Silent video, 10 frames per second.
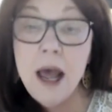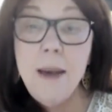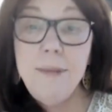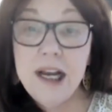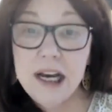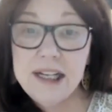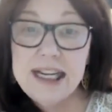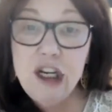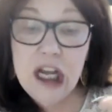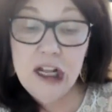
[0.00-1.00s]
because
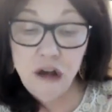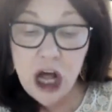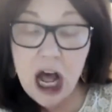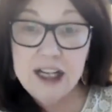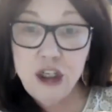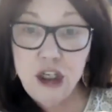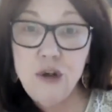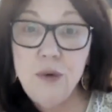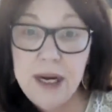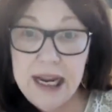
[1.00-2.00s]
it locks
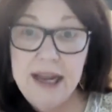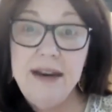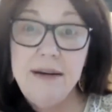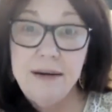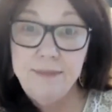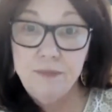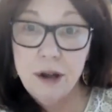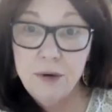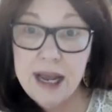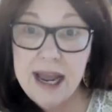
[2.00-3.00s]
you in.
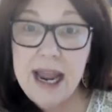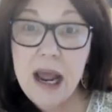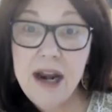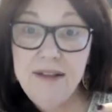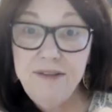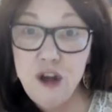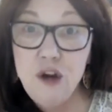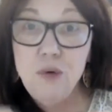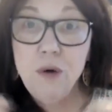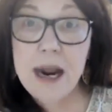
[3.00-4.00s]
Okay, and if
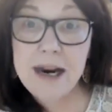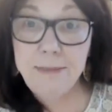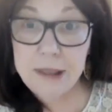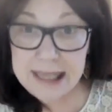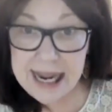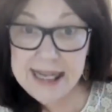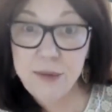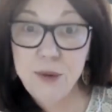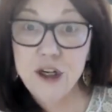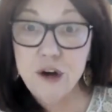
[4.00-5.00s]
you are at a place
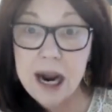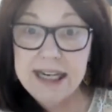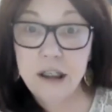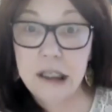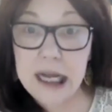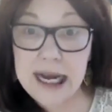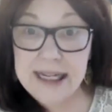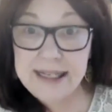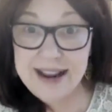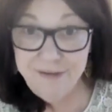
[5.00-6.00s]
where your ideal
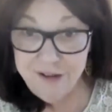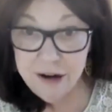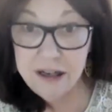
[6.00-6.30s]
clients have